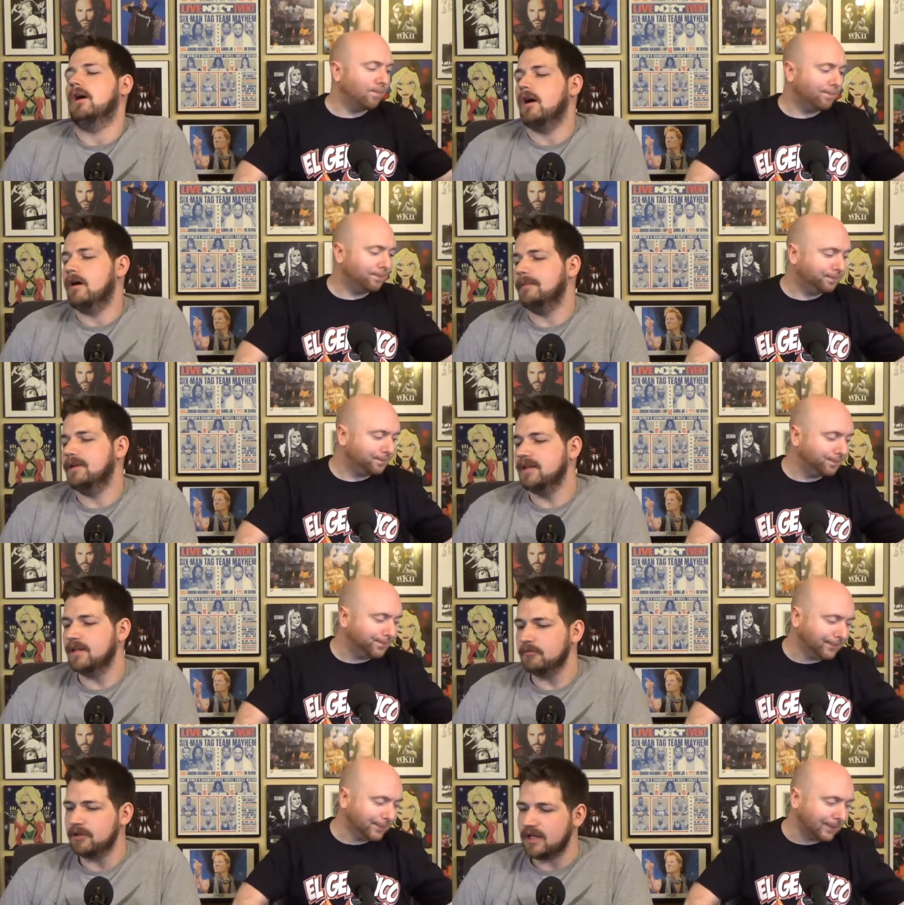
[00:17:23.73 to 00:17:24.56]
Speaker 1: Um,
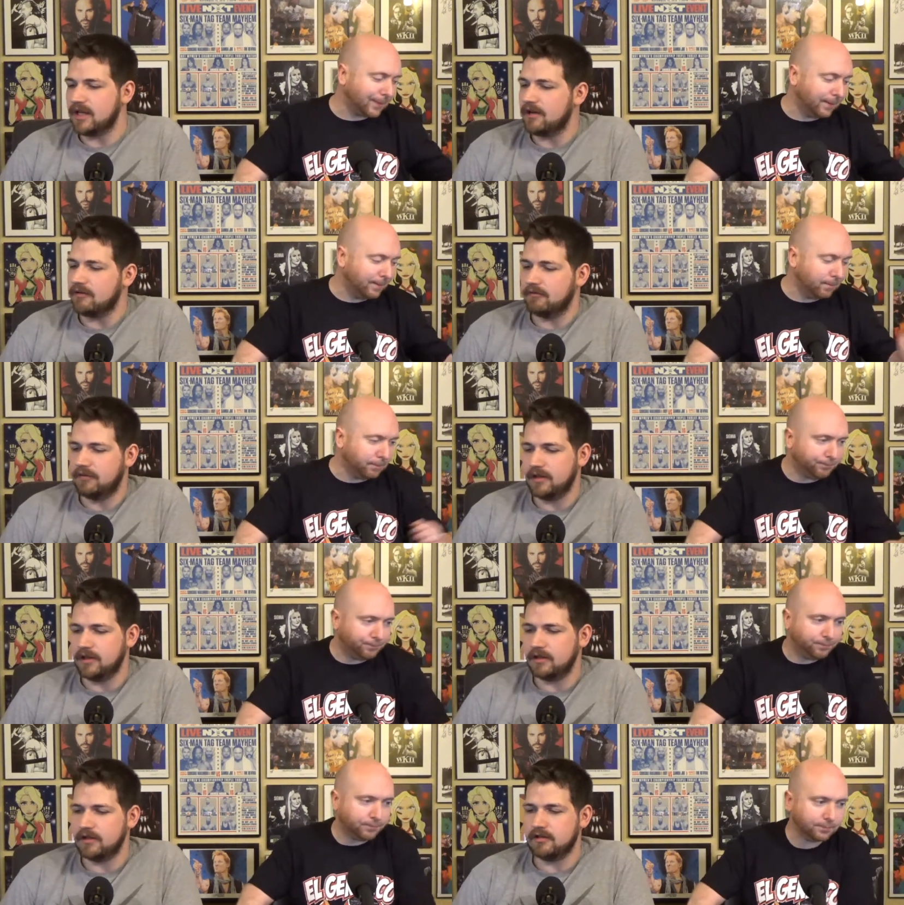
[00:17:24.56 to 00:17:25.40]
and then we have
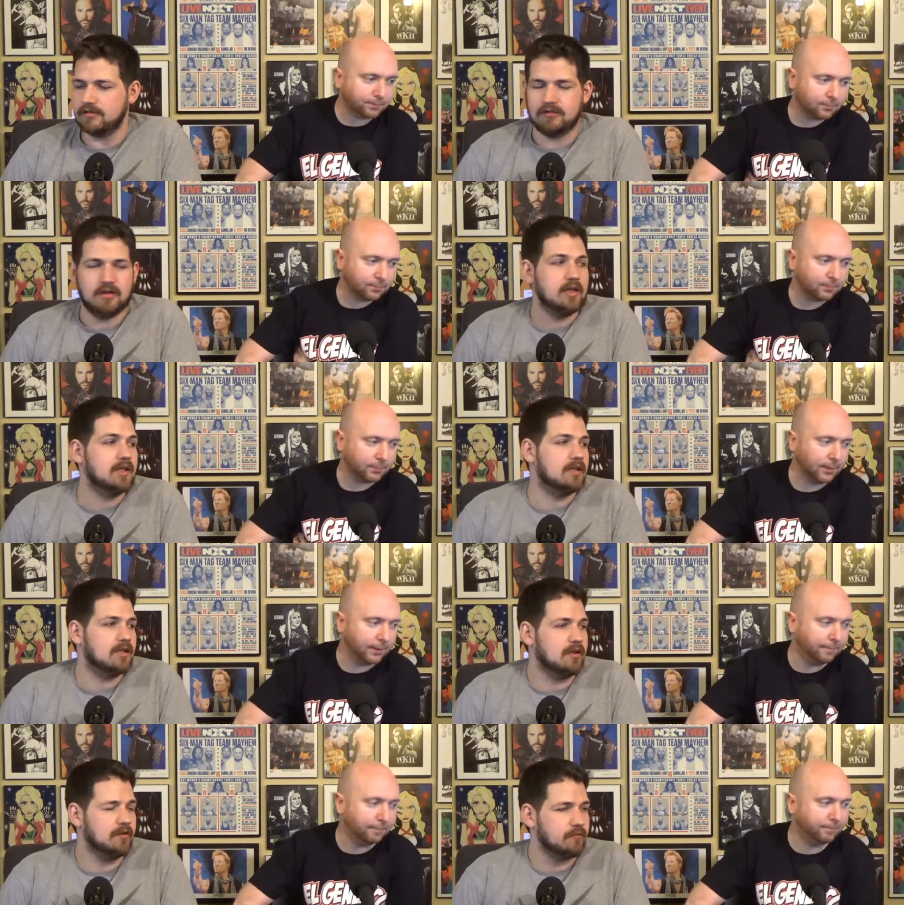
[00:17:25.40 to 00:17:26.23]
the
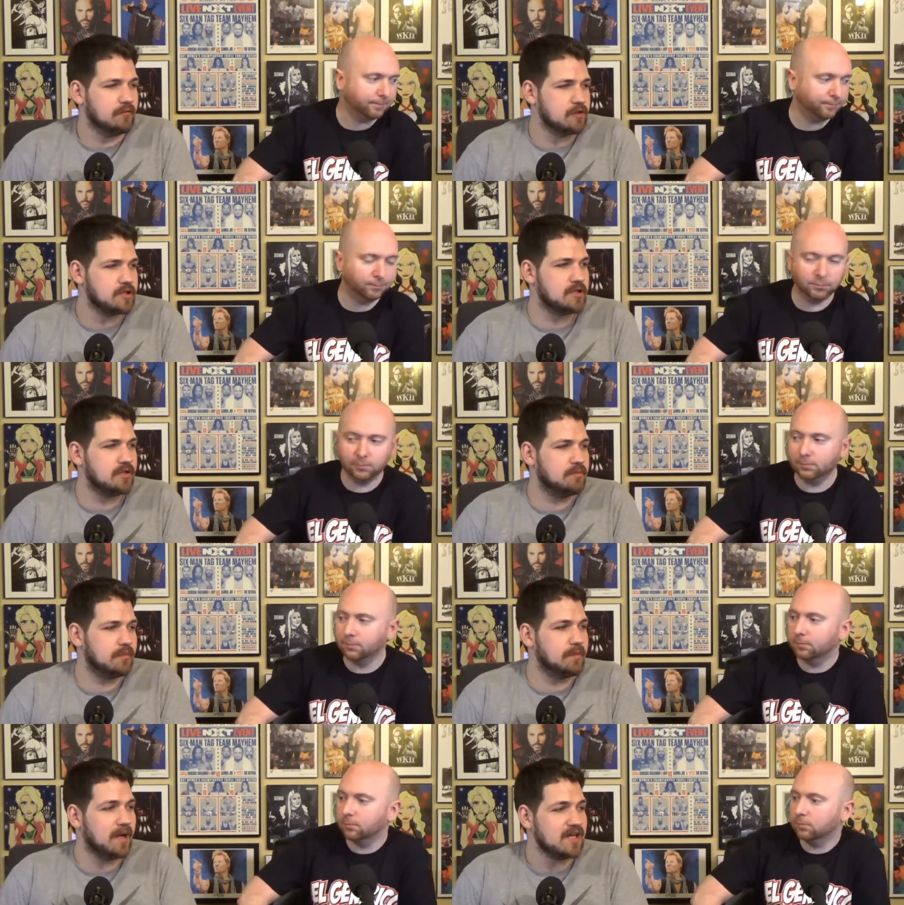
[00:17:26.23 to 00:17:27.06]

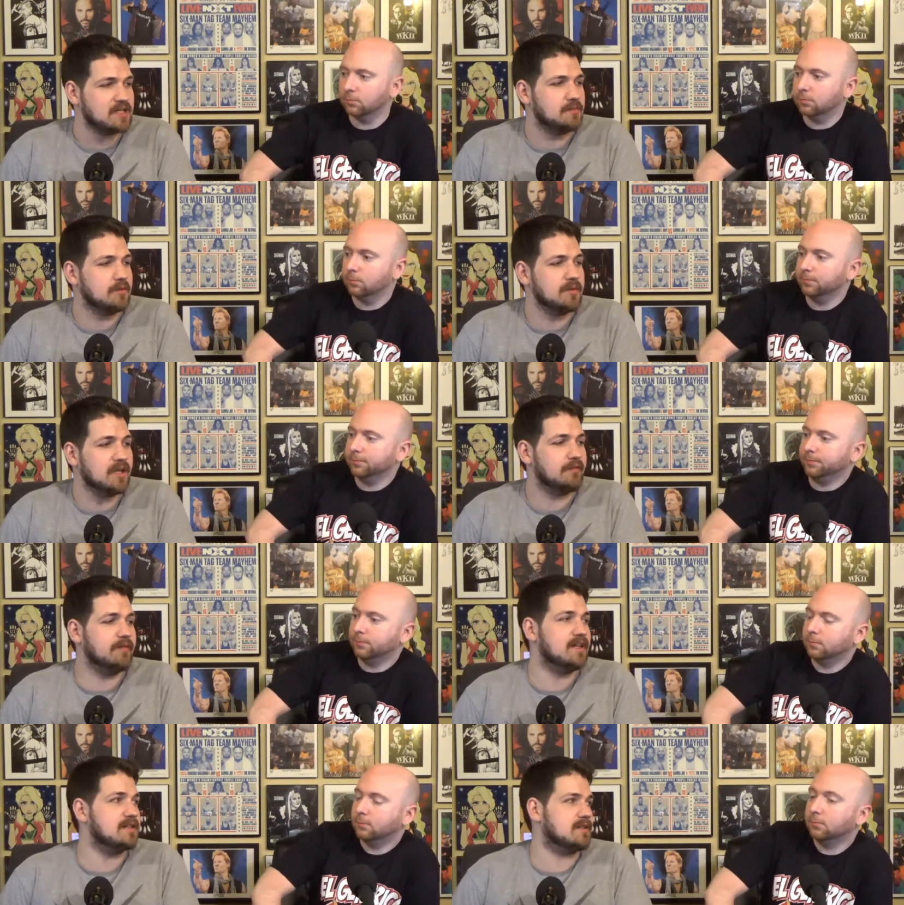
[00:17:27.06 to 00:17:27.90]
unfortunate but possible main
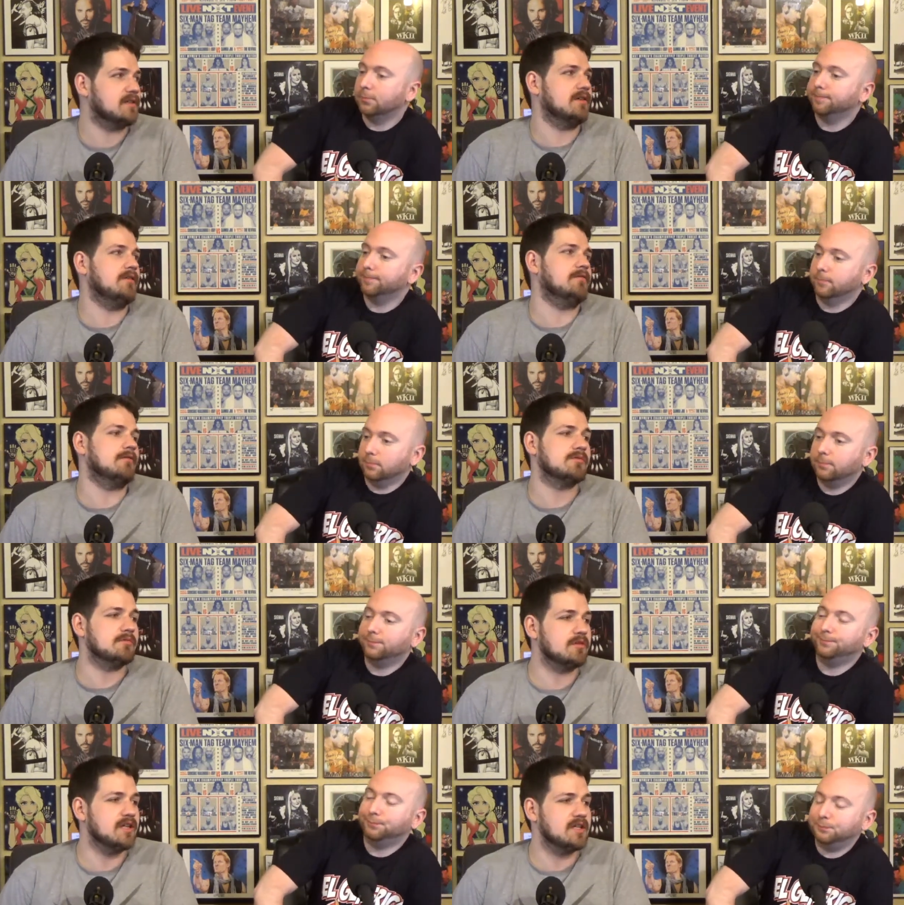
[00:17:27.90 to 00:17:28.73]
event of
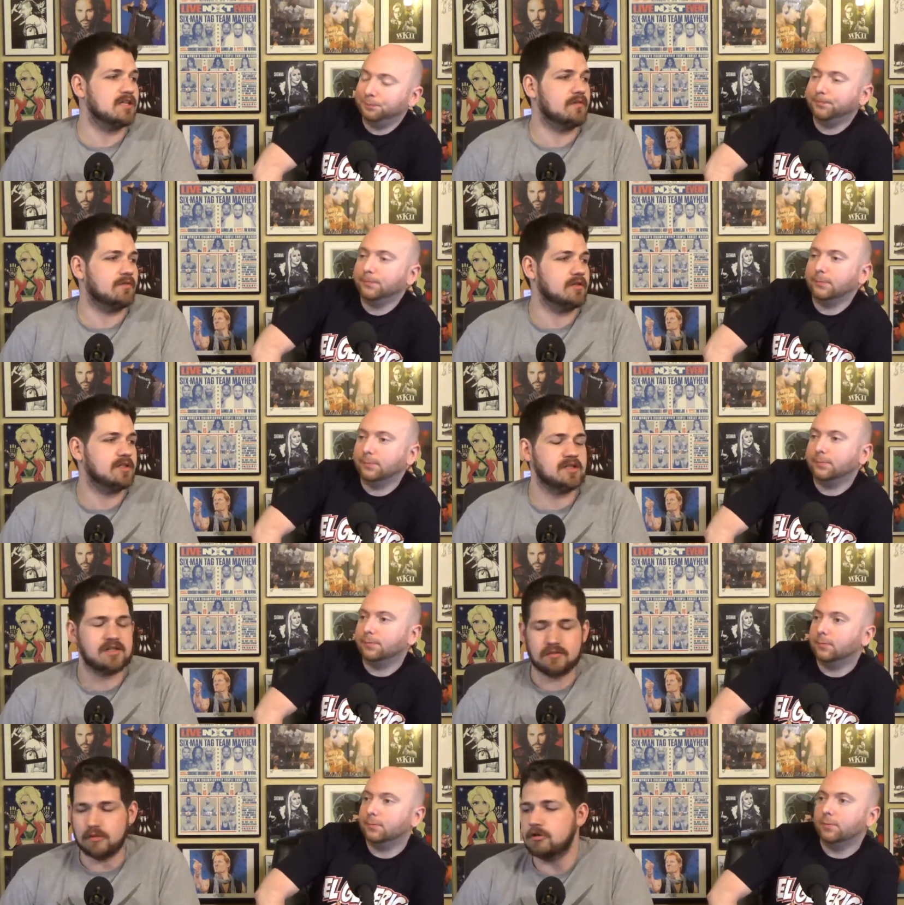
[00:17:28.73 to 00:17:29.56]
Roman Reigns
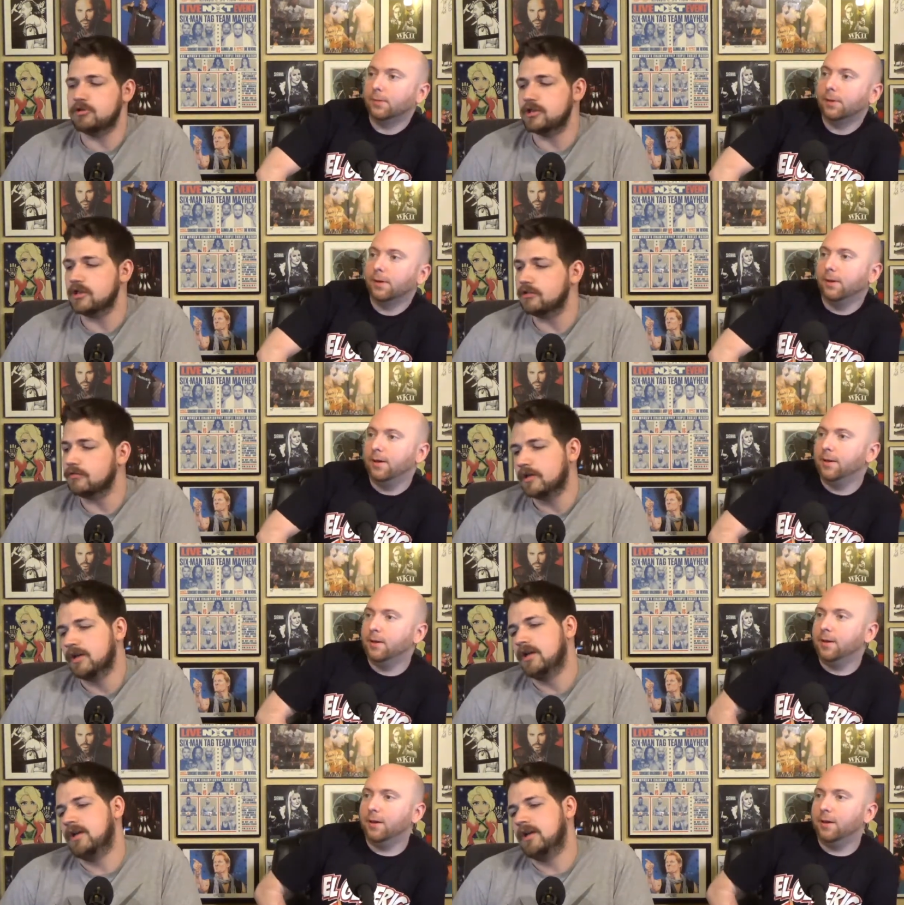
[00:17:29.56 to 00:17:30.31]
versus Samoa Joe.